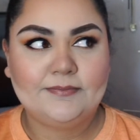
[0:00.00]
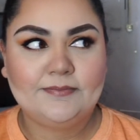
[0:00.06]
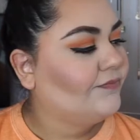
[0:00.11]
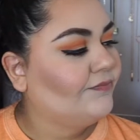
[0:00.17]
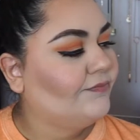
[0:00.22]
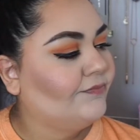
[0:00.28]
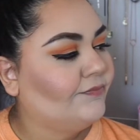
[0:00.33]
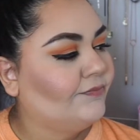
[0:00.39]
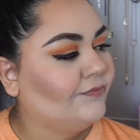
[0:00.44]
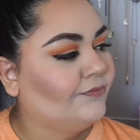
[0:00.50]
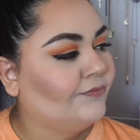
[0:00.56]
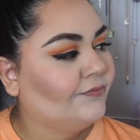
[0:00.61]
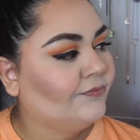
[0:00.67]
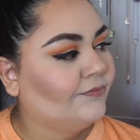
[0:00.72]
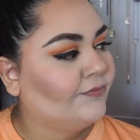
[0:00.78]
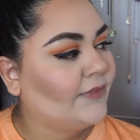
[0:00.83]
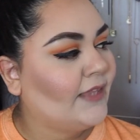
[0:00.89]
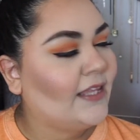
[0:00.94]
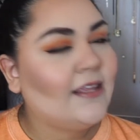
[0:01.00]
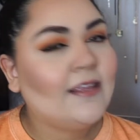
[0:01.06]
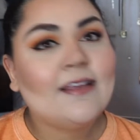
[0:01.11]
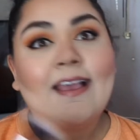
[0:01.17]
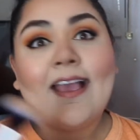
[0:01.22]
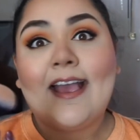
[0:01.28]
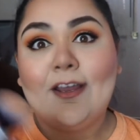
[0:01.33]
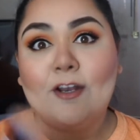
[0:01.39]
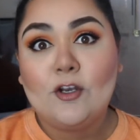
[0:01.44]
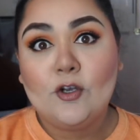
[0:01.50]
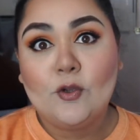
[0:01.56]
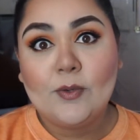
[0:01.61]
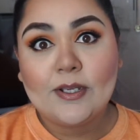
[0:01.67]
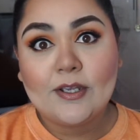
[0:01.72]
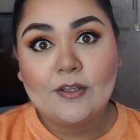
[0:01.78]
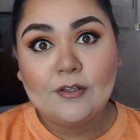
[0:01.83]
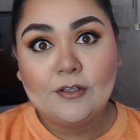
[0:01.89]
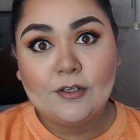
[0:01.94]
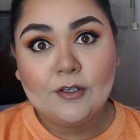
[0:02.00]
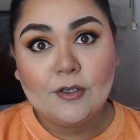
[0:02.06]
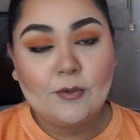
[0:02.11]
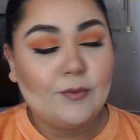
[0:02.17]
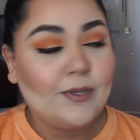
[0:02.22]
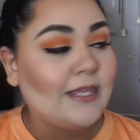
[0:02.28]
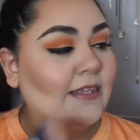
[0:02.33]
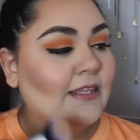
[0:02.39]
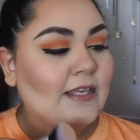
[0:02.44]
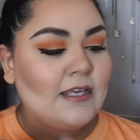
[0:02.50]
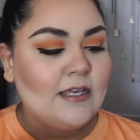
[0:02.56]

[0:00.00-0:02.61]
I don't know what color to go with,